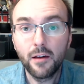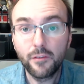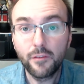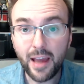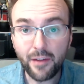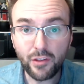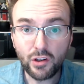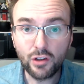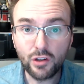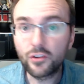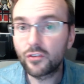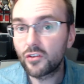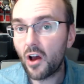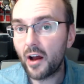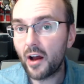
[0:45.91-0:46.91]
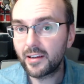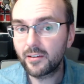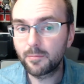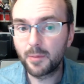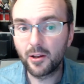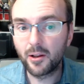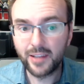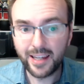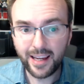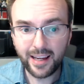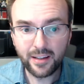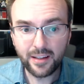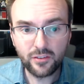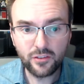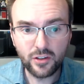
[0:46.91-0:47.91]
The Ethical Society's building
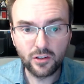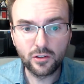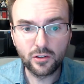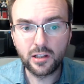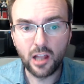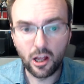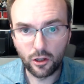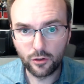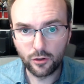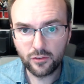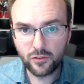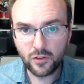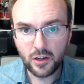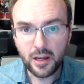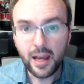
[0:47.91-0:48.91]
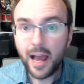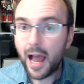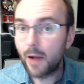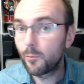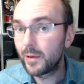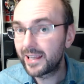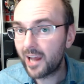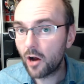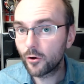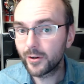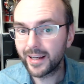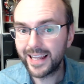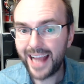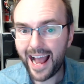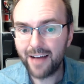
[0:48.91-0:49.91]
is still closed, and we
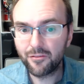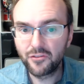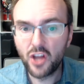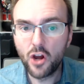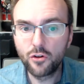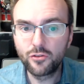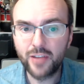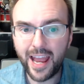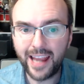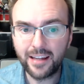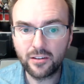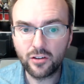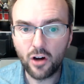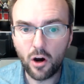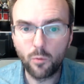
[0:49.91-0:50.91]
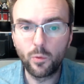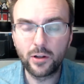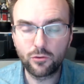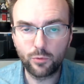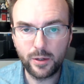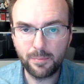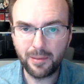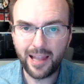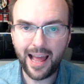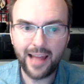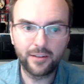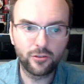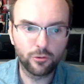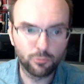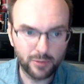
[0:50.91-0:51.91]
currently have no date on which we
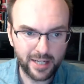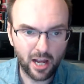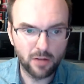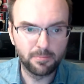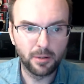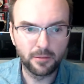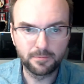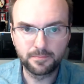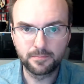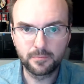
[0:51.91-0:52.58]
plan to reopen.